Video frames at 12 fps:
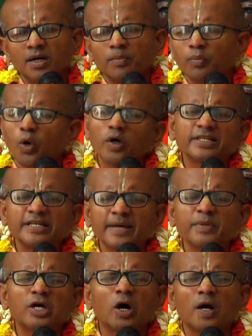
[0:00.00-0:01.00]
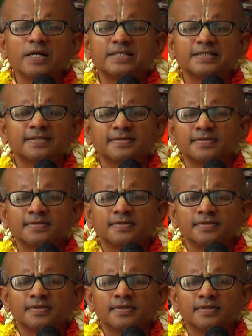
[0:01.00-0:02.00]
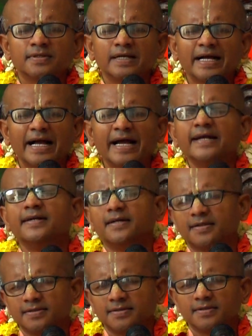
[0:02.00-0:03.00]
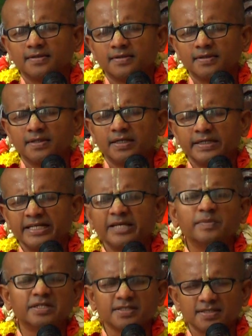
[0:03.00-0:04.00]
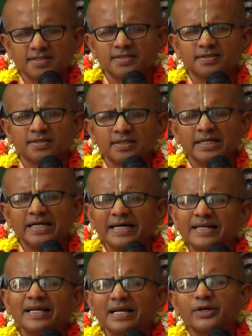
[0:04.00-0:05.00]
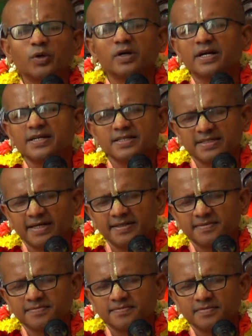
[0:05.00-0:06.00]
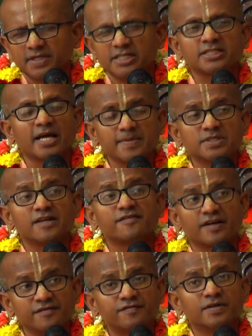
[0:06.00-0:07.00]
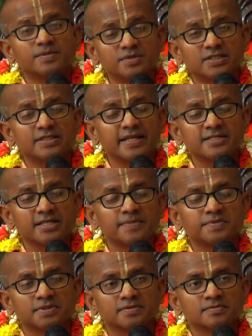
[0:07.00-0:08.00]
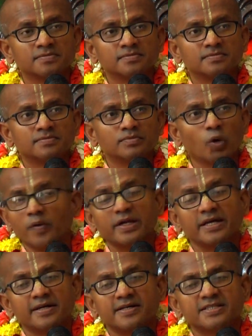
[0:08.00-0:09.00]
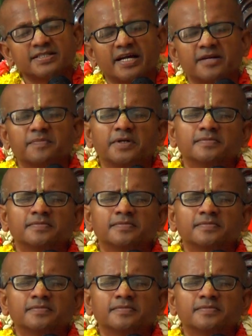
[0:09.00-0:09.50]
Both demigods and demons really don't understand. Krishna himself confirms in tenth chapter. No one can understand.